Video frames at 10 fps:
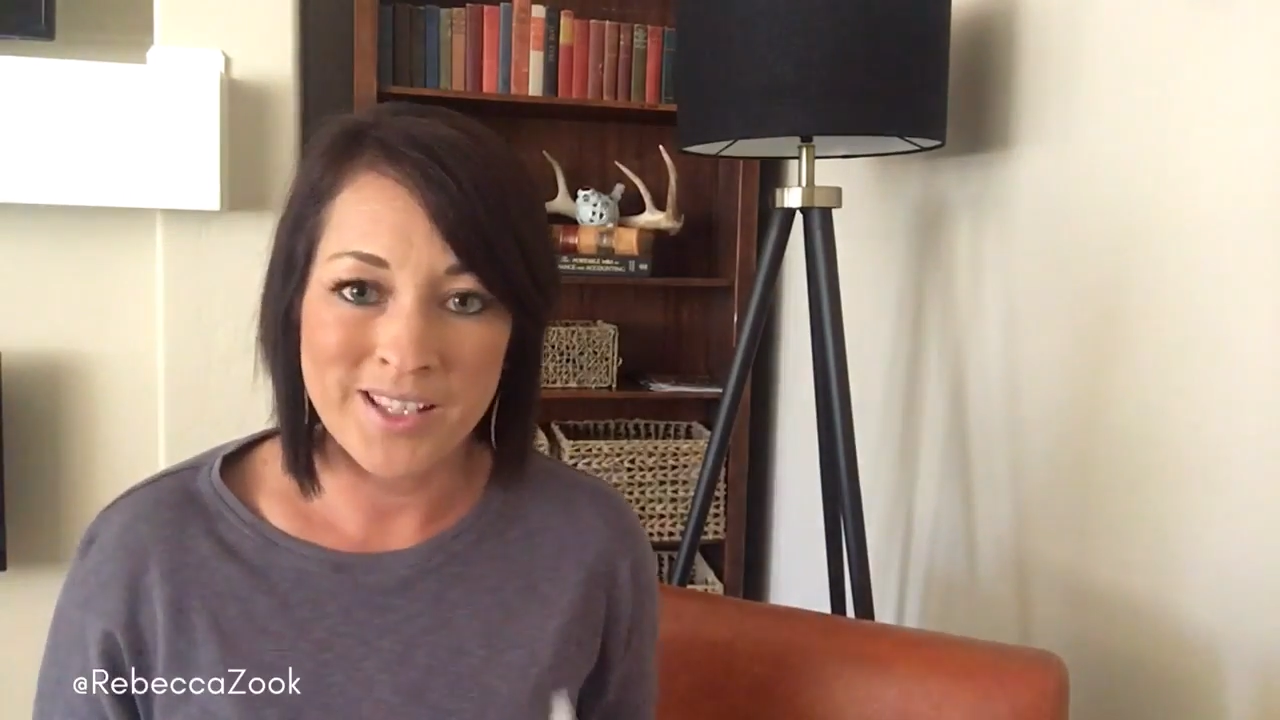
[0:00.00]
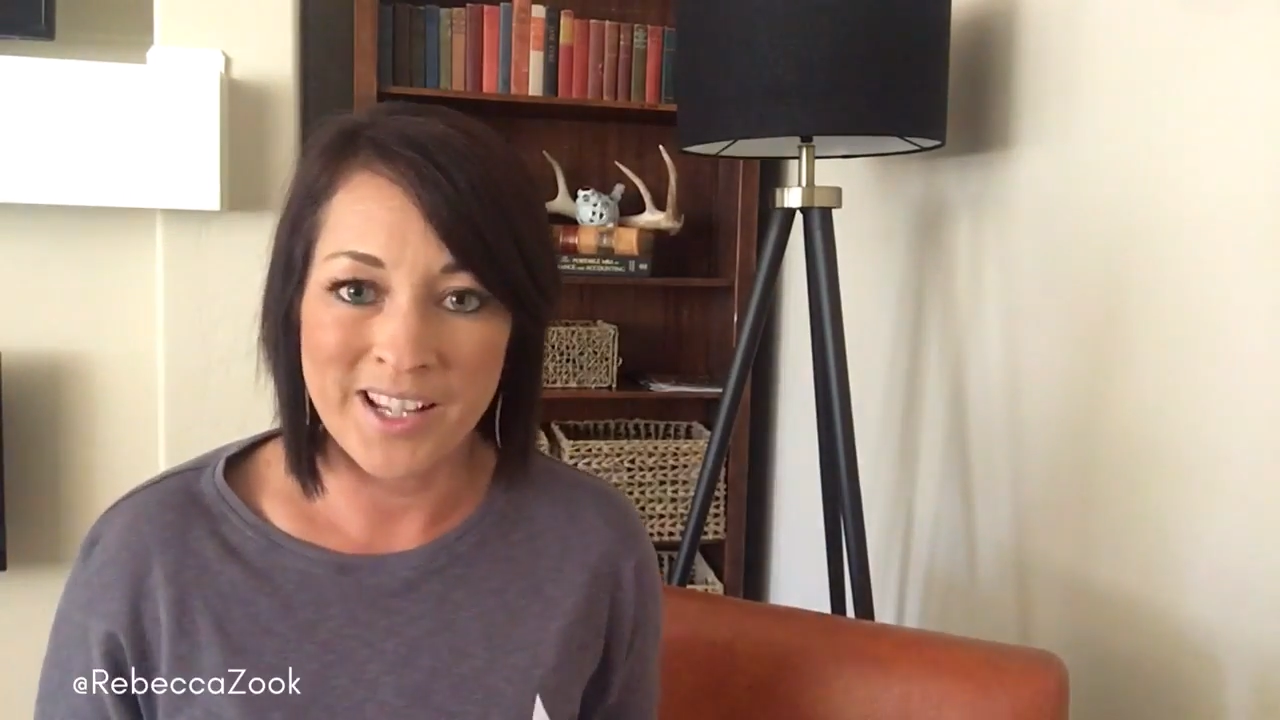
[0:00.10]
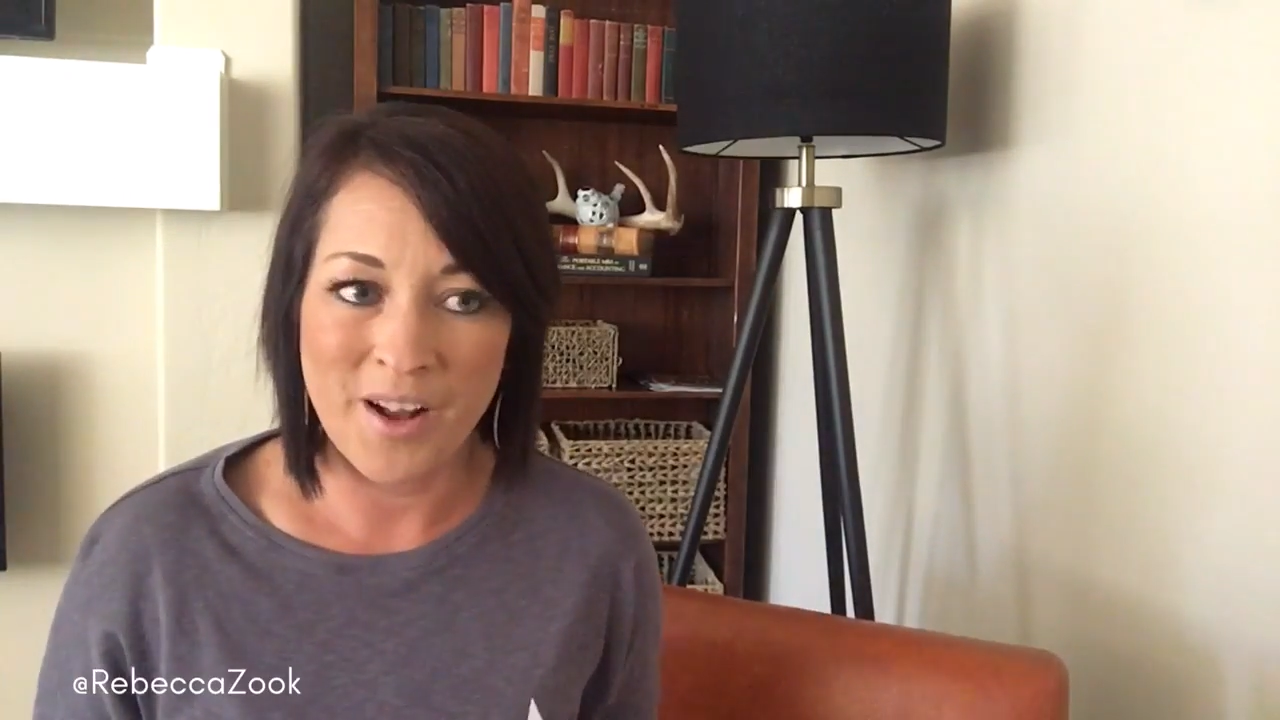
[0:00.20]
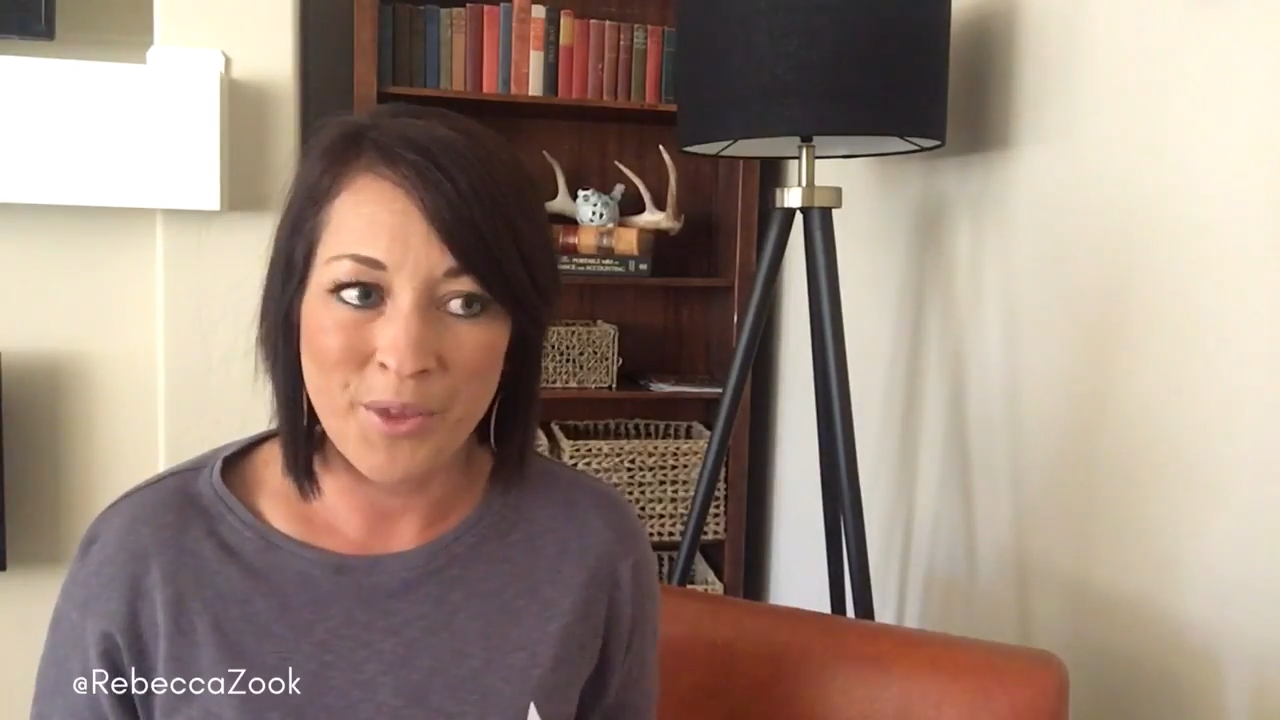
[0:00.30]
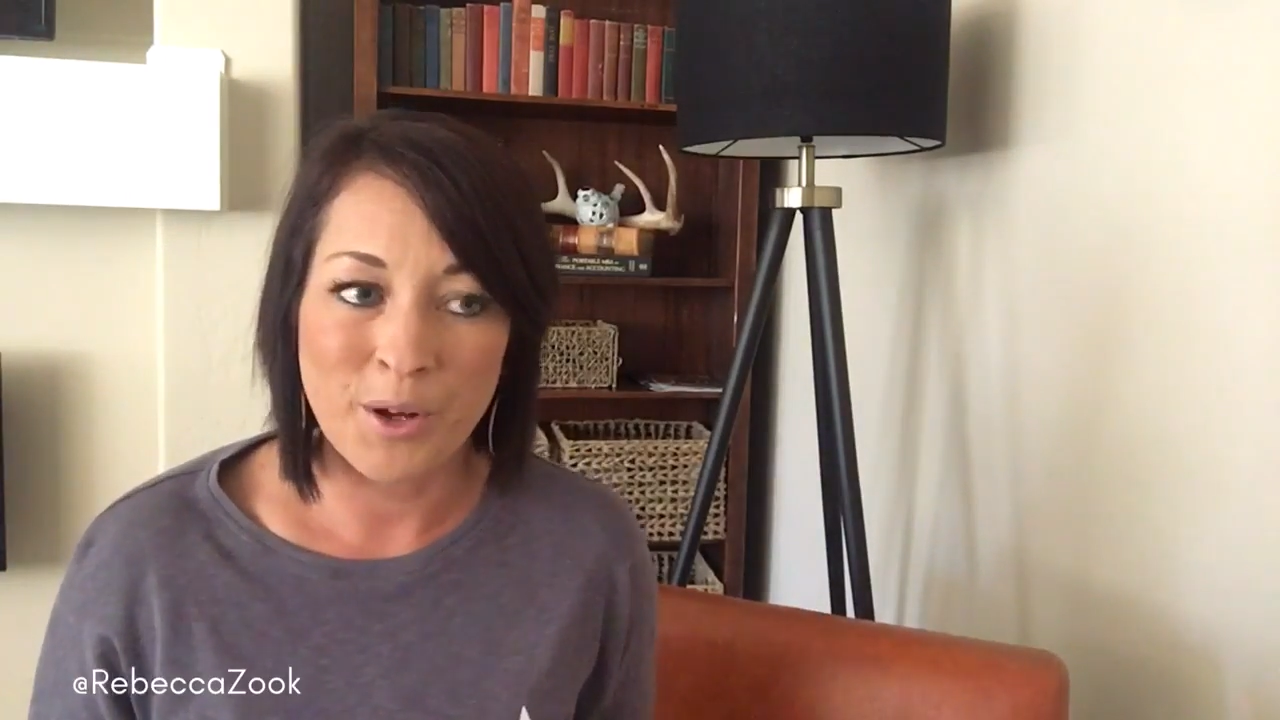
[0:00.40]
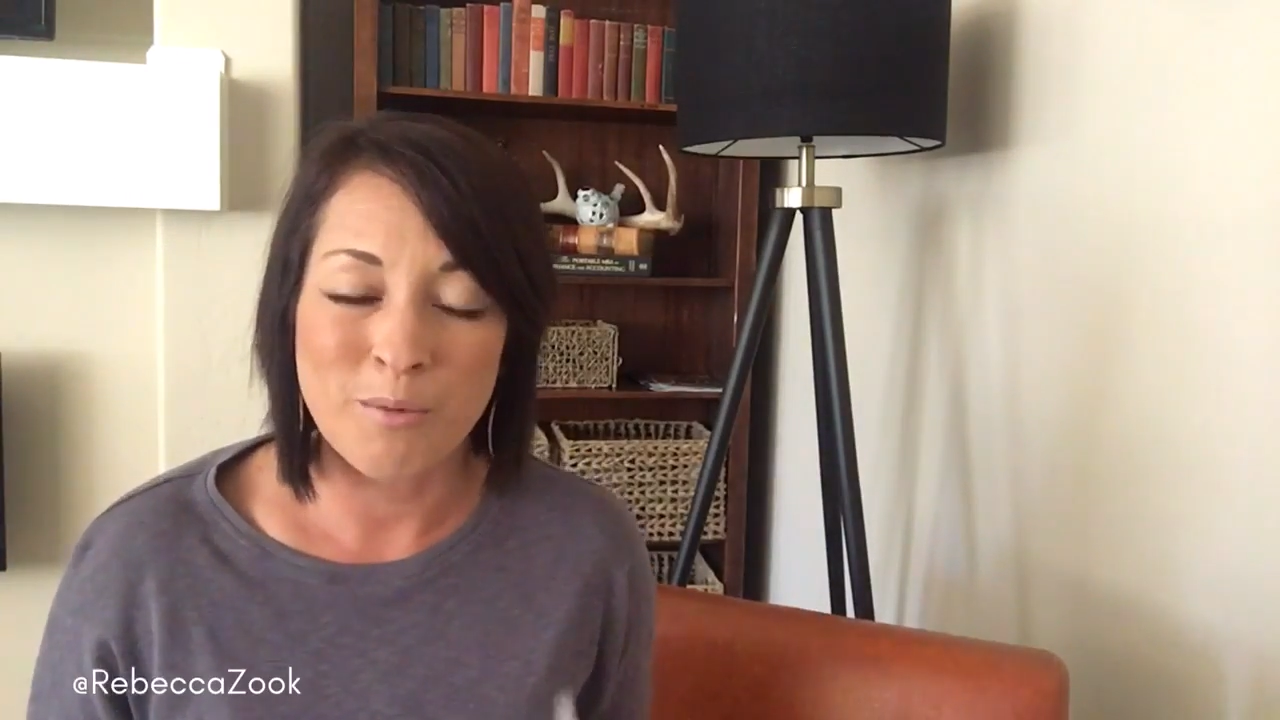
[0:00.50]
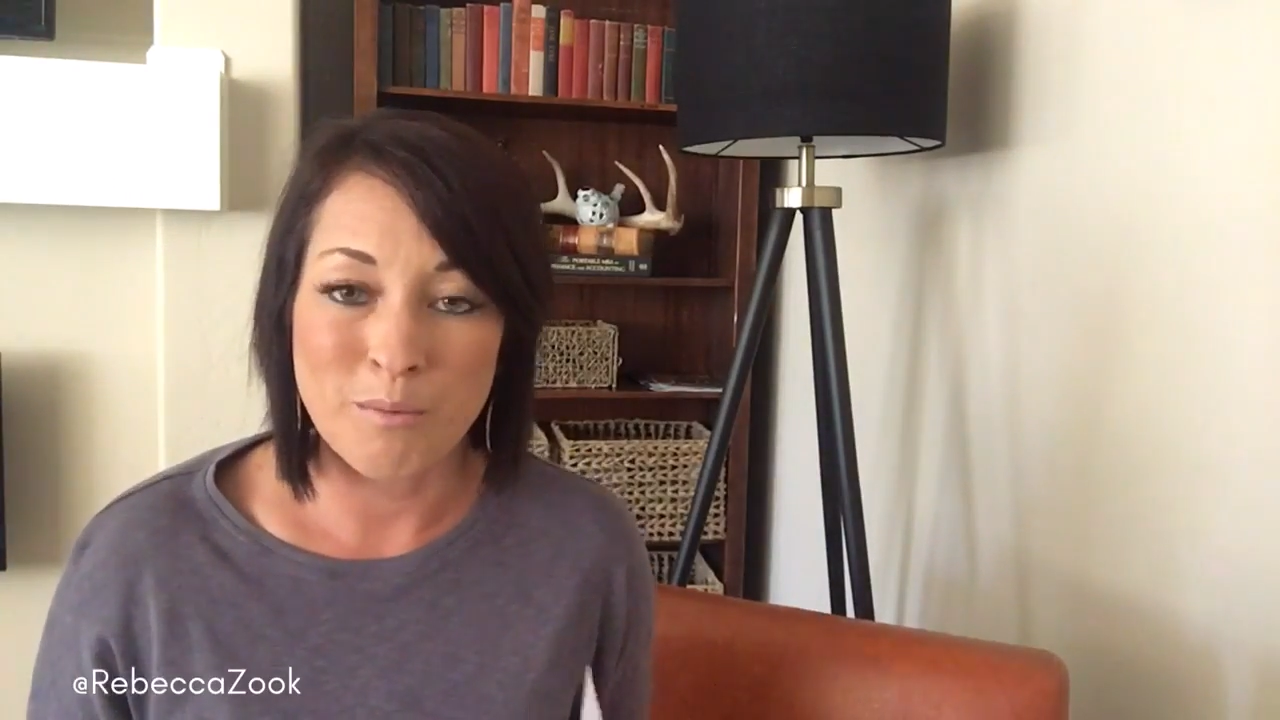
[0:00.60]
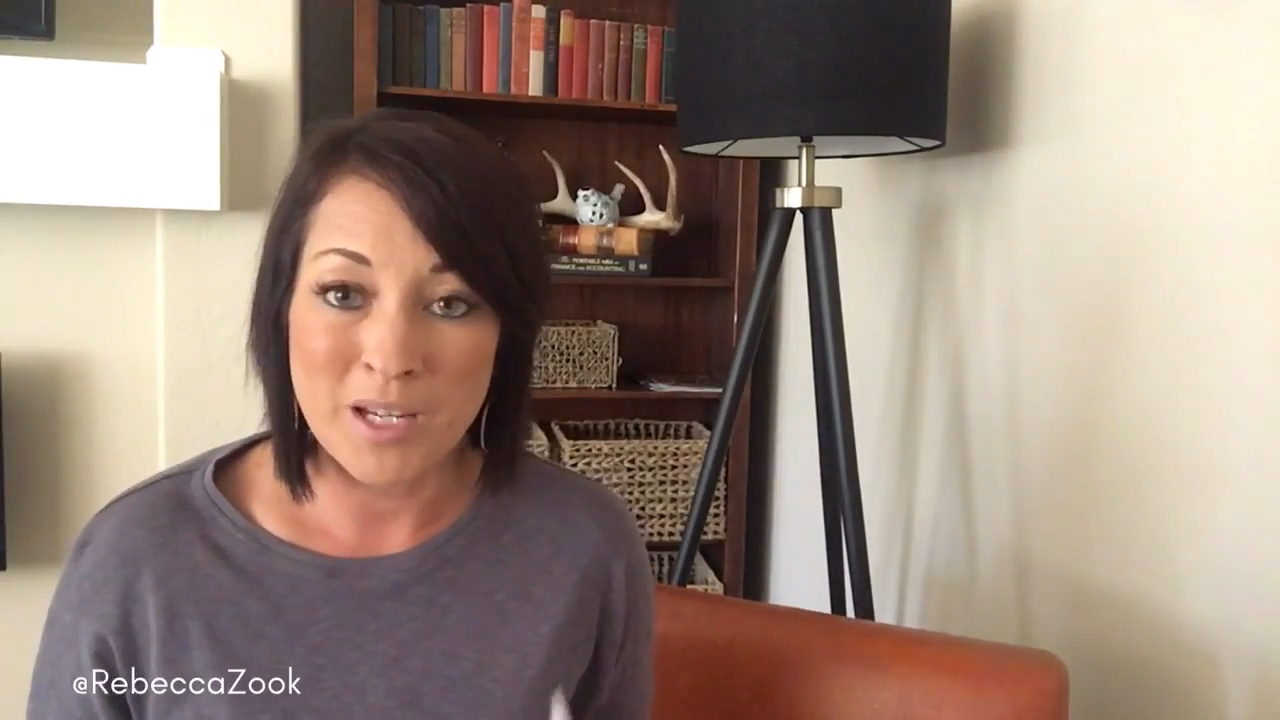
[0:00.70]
to get out there and